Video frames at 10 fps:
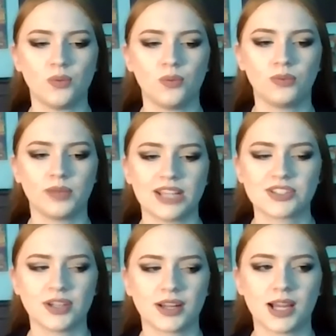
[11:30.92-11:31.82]
when I
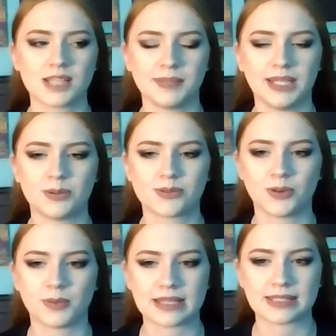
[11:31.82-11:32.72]
started cosplay, it was for
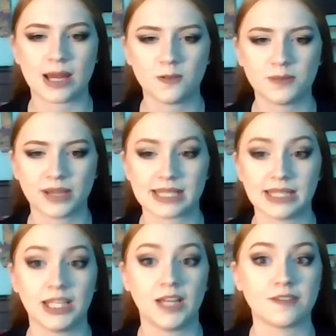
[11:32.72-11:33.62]
myself because I
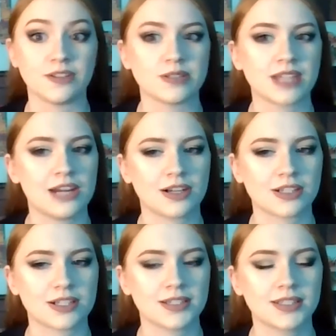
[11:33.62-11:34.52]
loved those
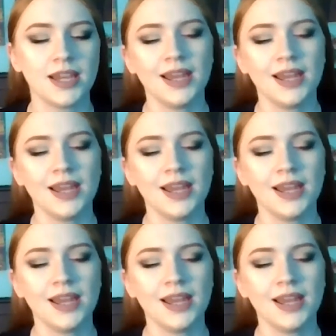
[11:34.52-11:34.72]
characters.